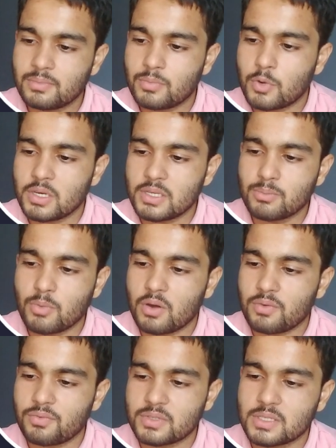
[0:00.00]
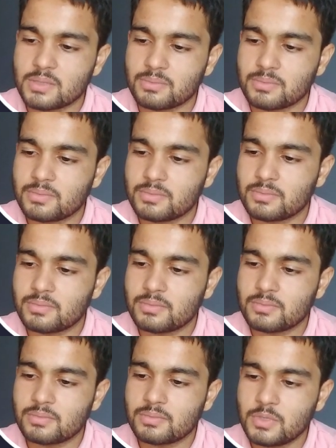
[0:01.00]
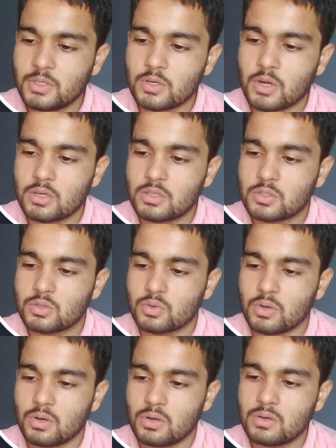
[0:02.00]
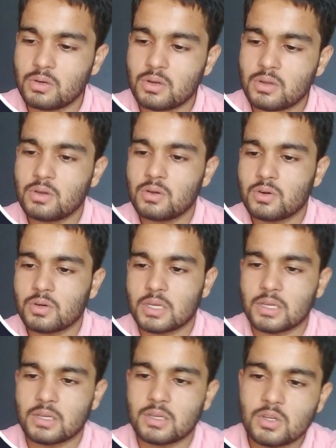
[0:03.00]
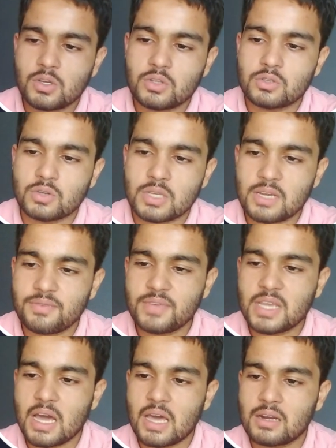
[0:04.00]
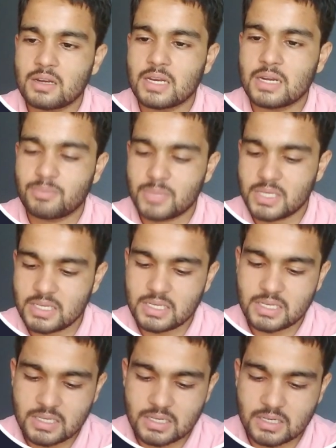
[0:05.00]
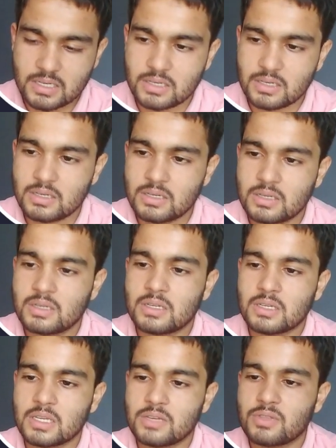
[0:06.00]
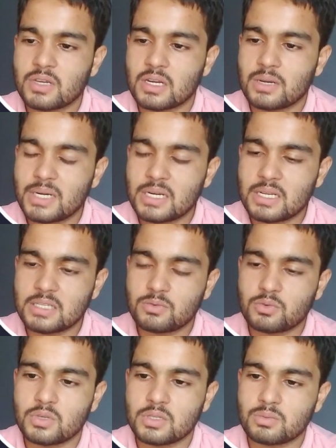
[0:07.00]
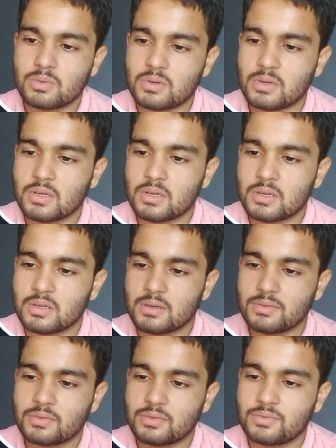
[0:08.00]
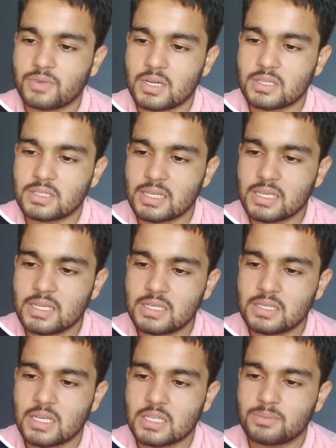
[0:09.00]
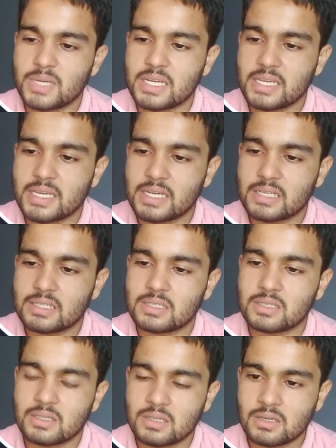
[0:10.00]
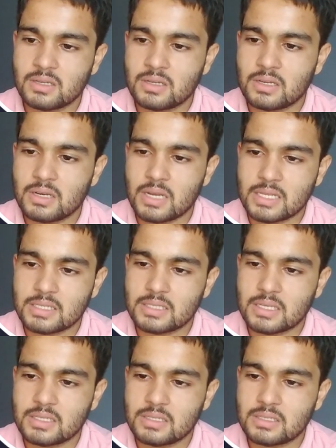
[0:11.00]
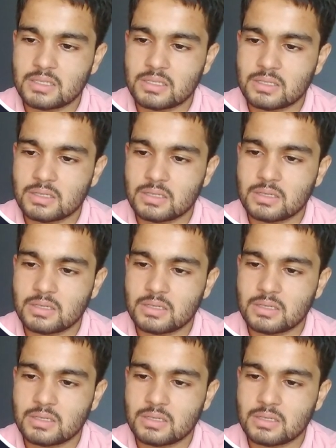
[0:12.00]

polymorphism dot sol. Okay, so here we are. Let me give the comment as soon as fastly. Spdx since